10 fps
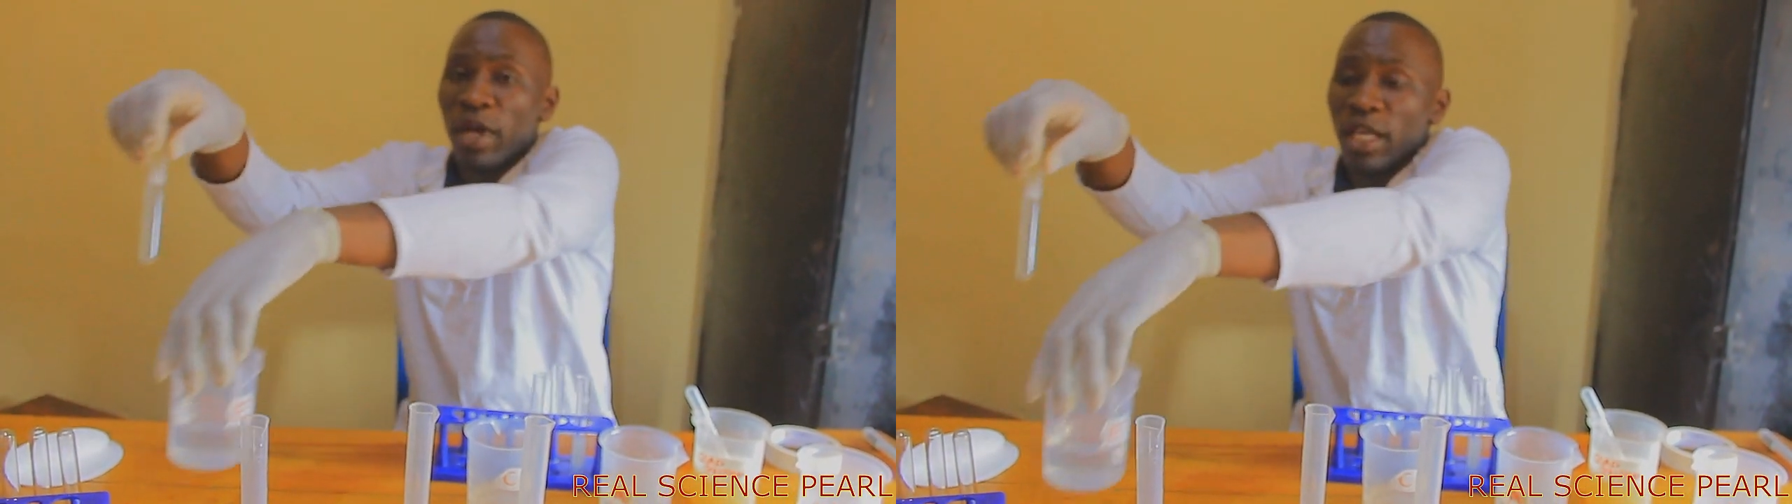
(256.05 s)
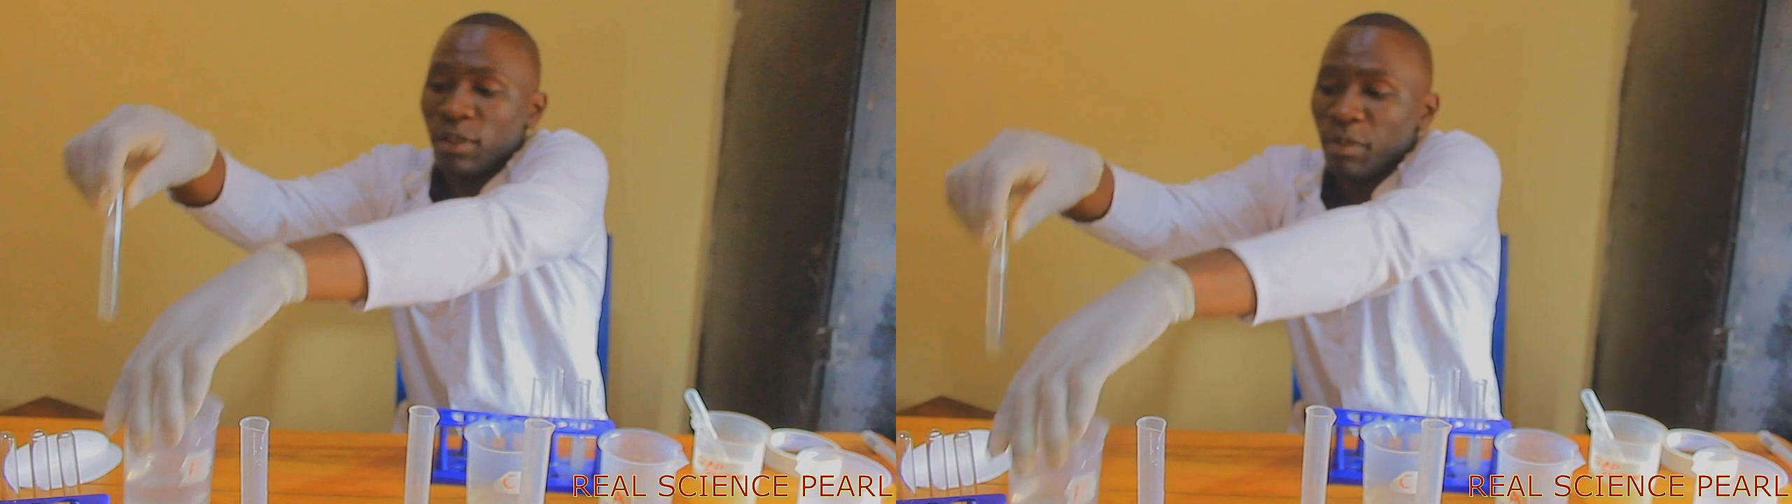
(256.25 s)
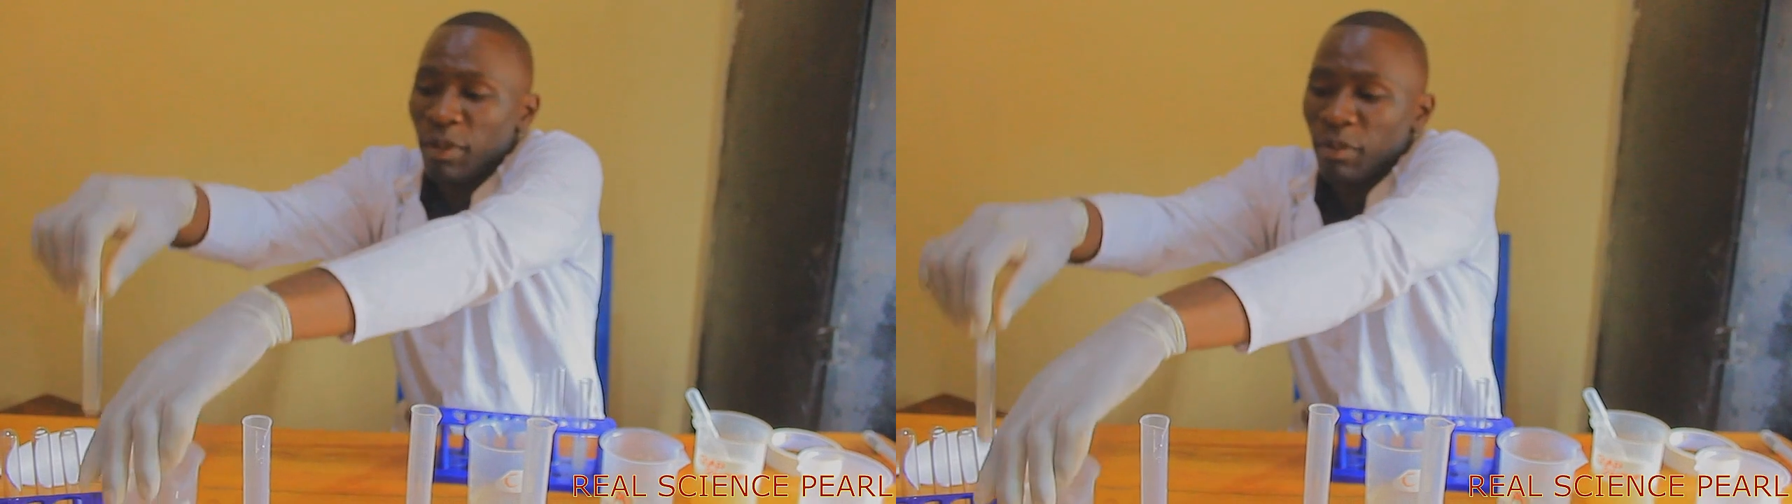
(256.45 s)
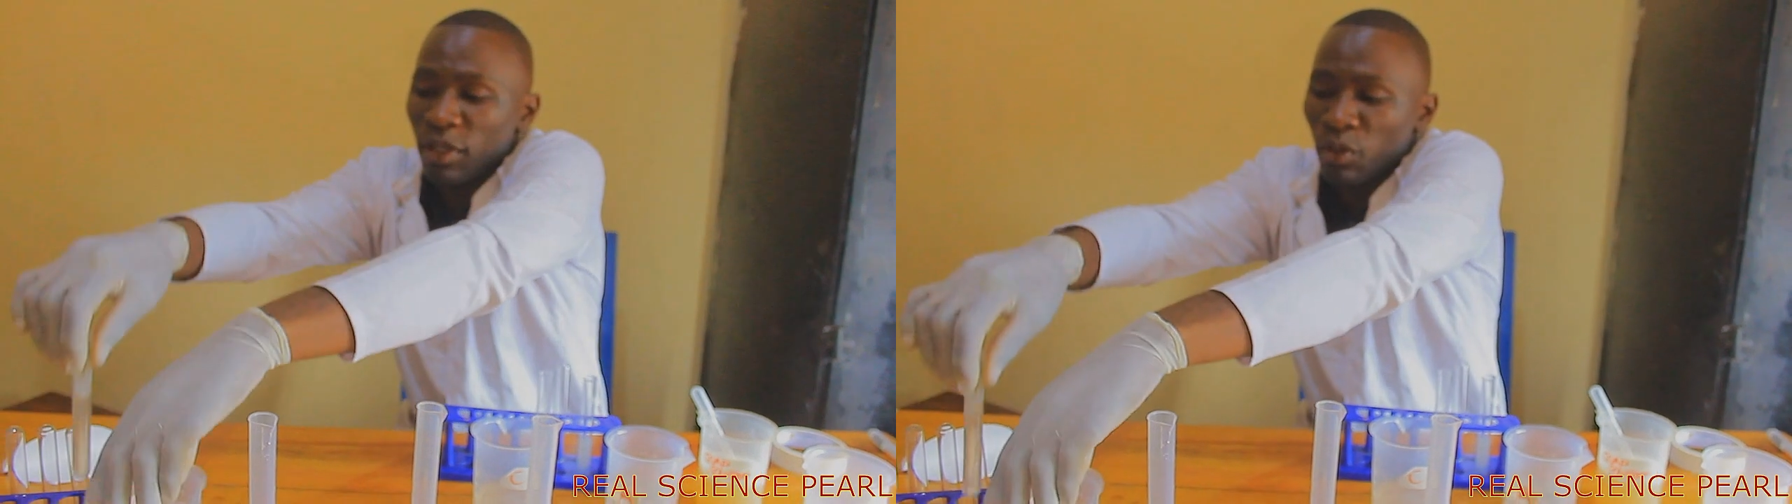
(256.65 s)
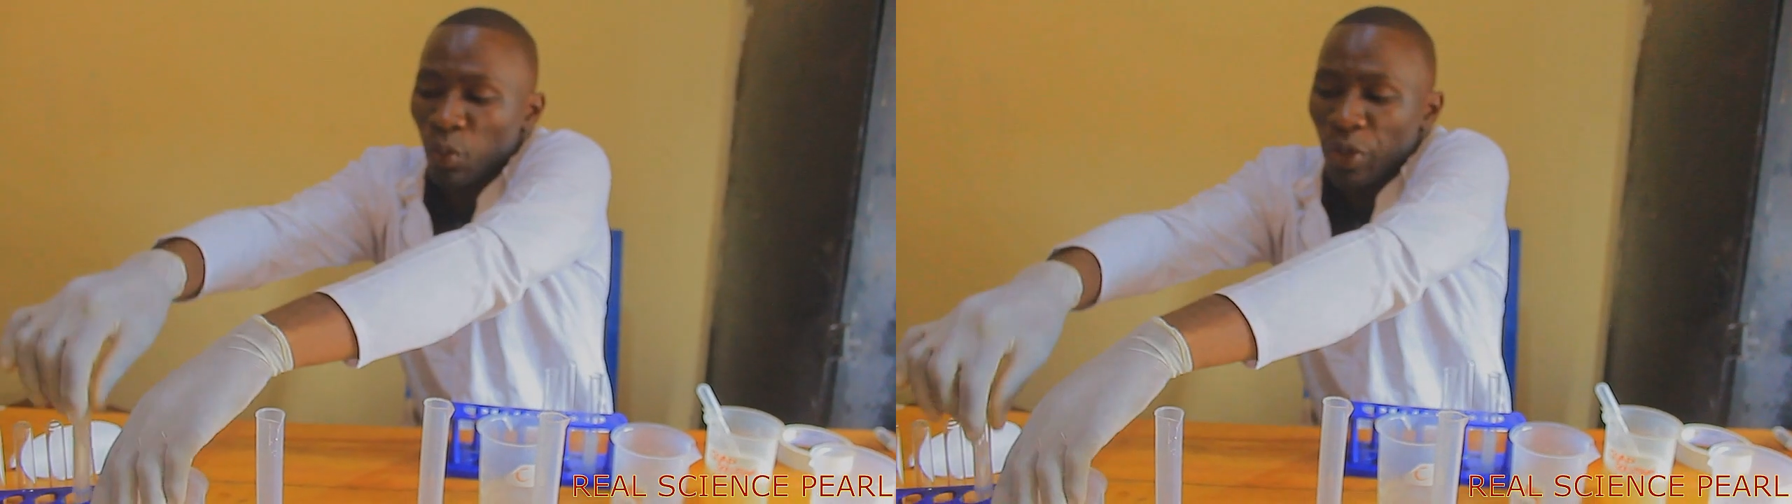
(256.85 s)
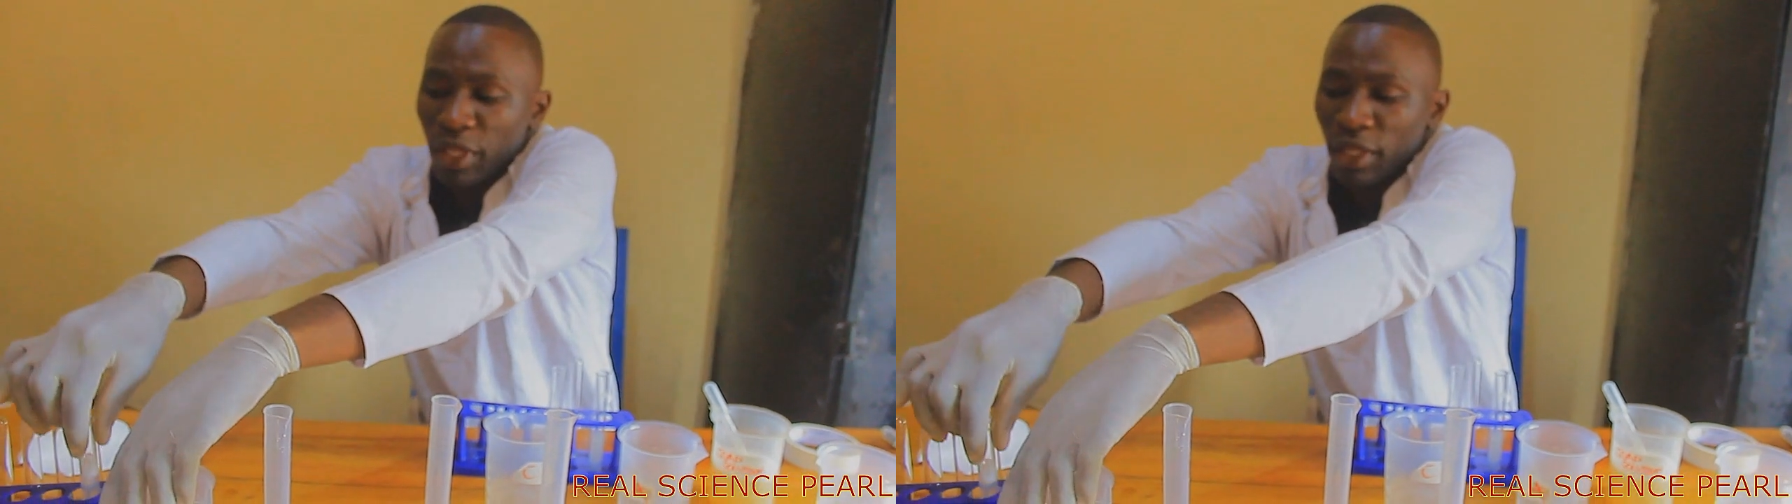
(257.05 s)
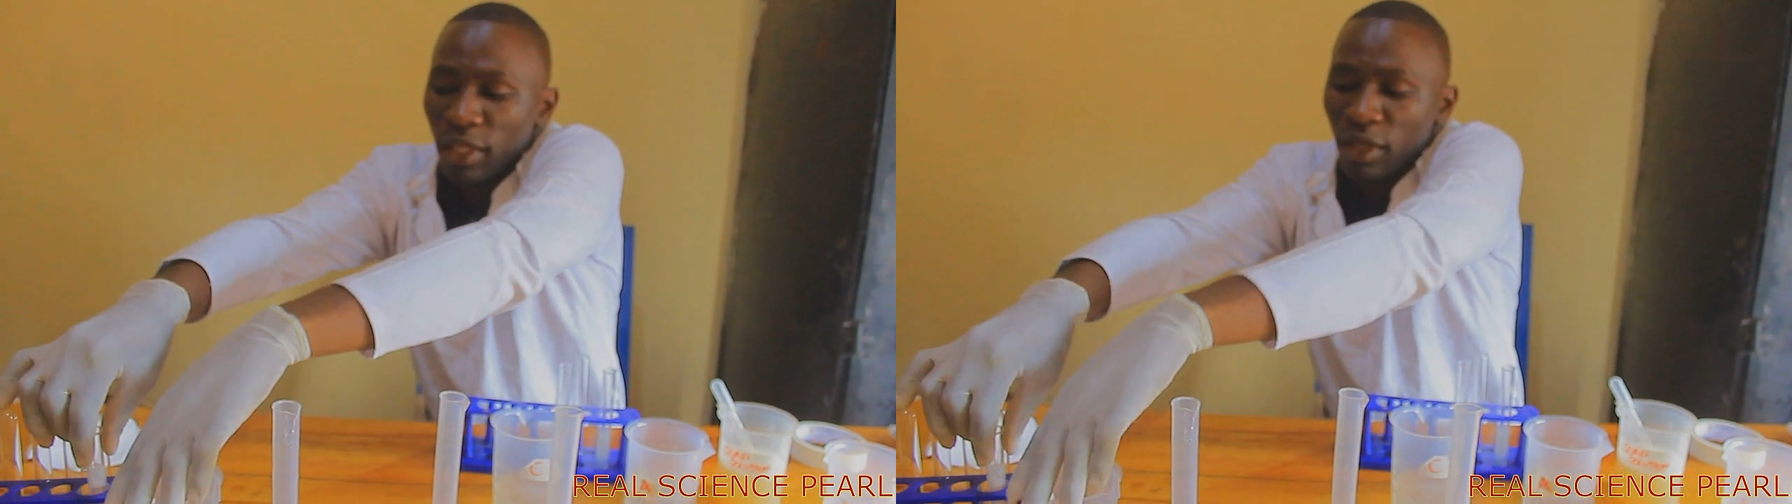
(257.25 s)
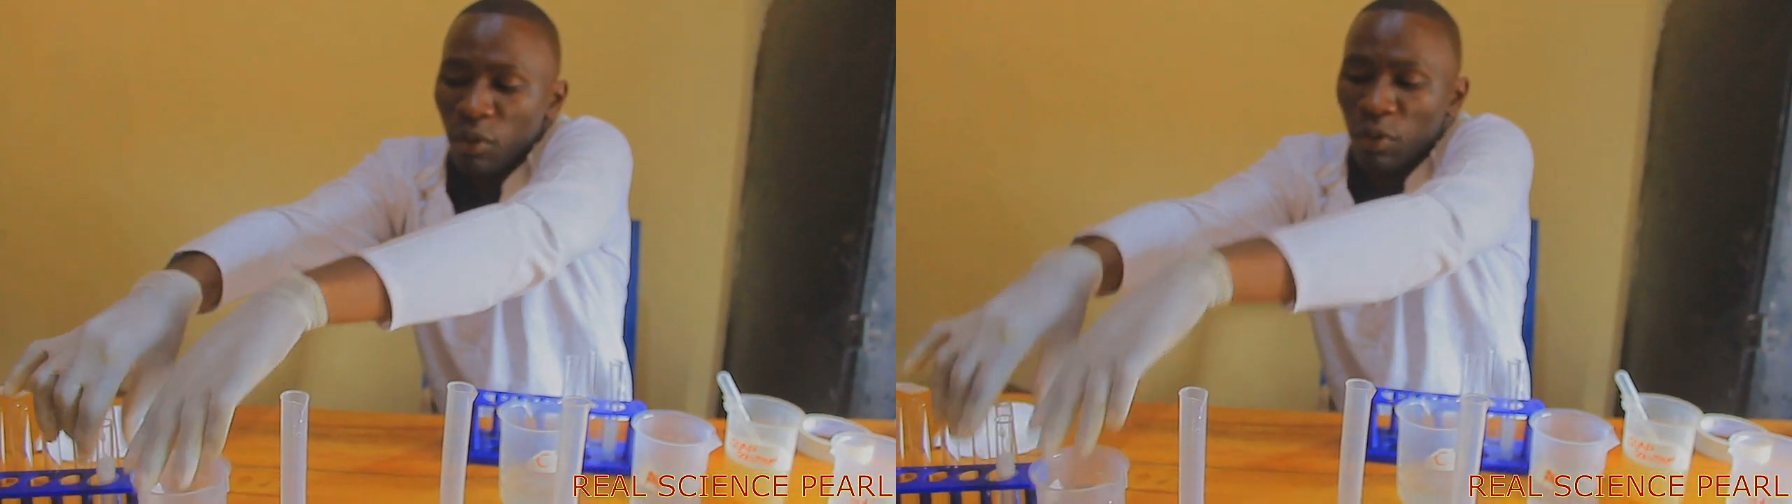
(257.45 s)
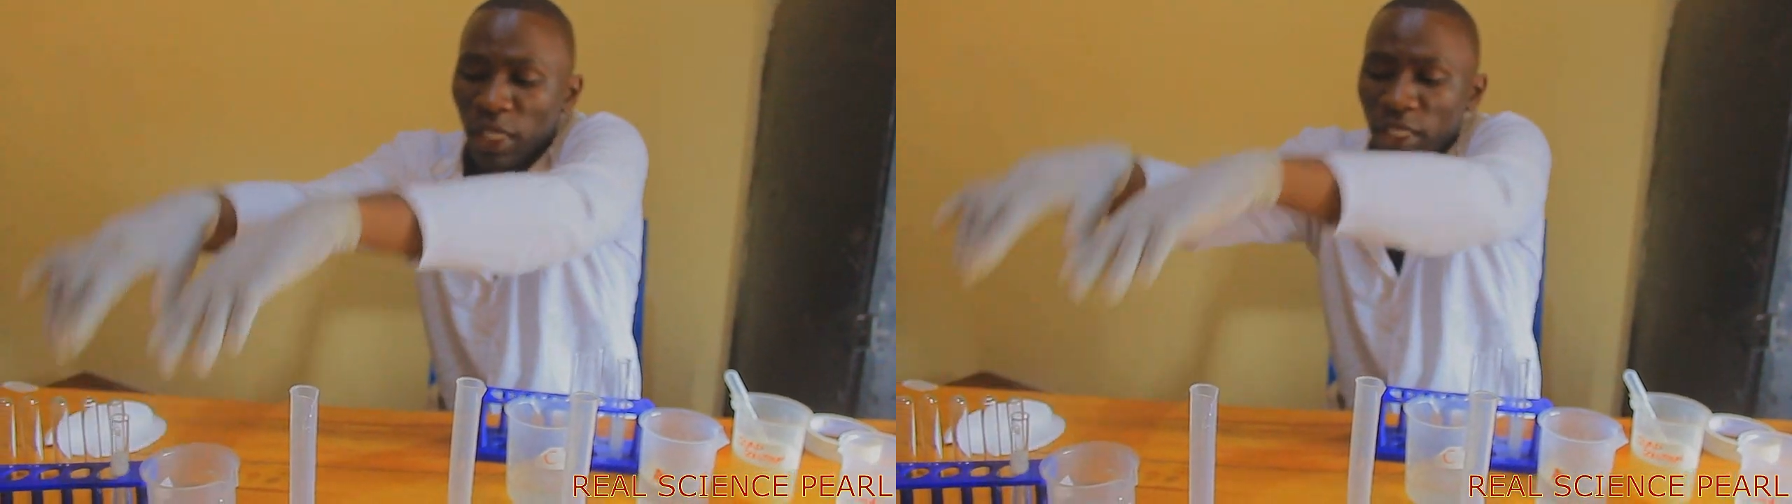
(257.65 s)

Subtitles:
experiment with water